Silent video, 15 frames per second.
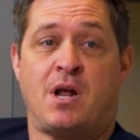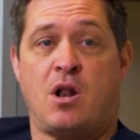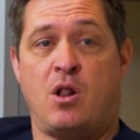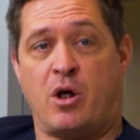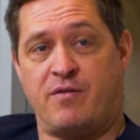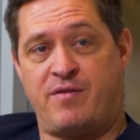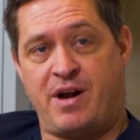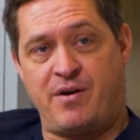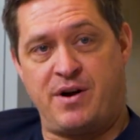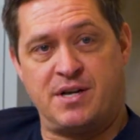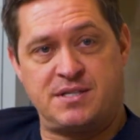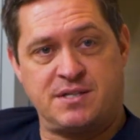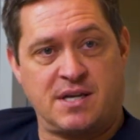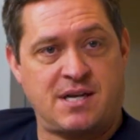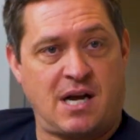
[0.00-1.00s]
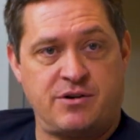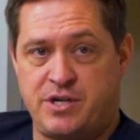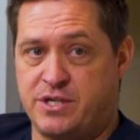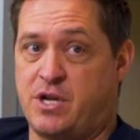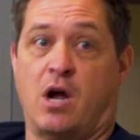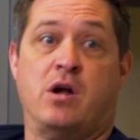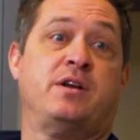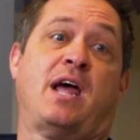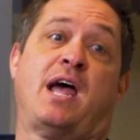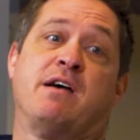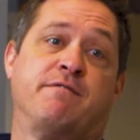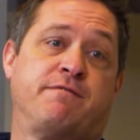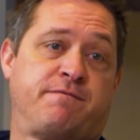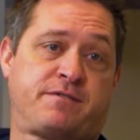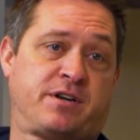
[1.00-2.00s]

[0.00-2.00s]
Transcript: A lot of areas in the country don't have